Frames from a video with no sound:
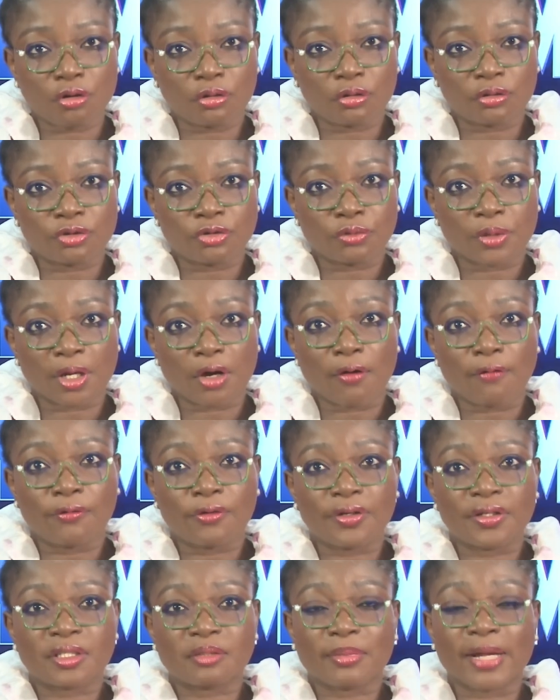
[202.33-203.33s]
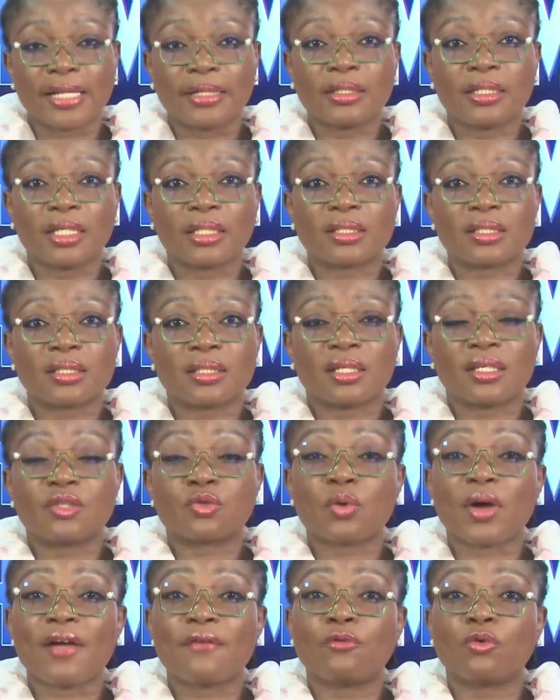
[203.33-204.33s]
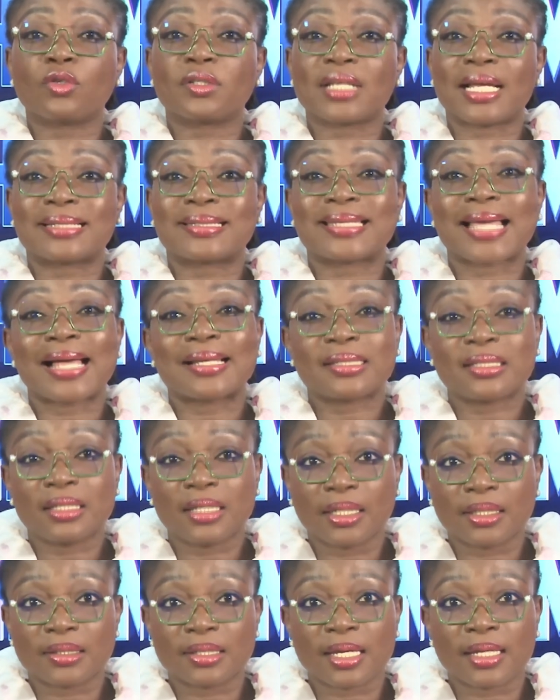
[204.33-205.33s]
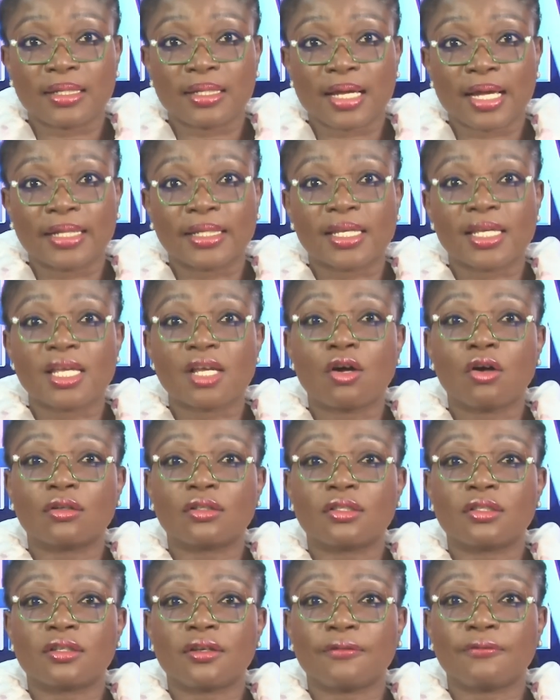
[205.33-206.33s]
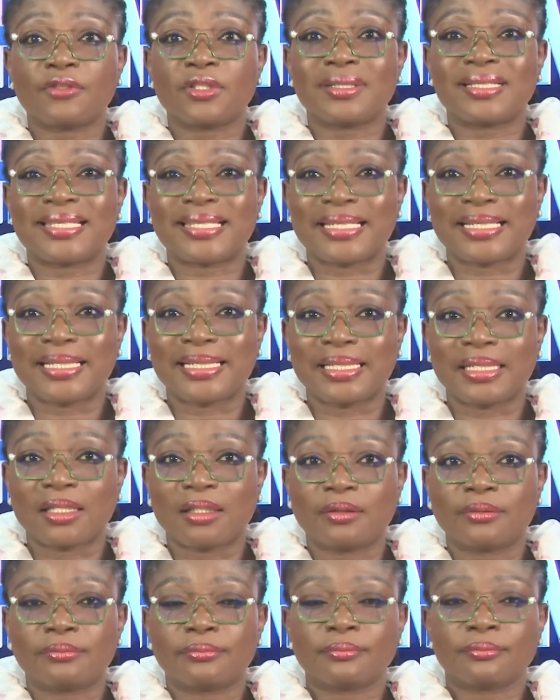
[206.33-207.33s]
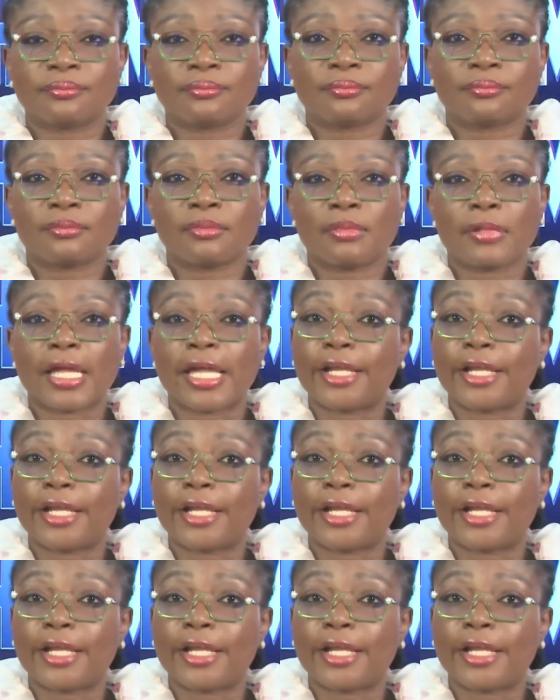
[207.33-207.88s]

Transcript: to recover his mandate, his wife was assassinated and he got served tea. End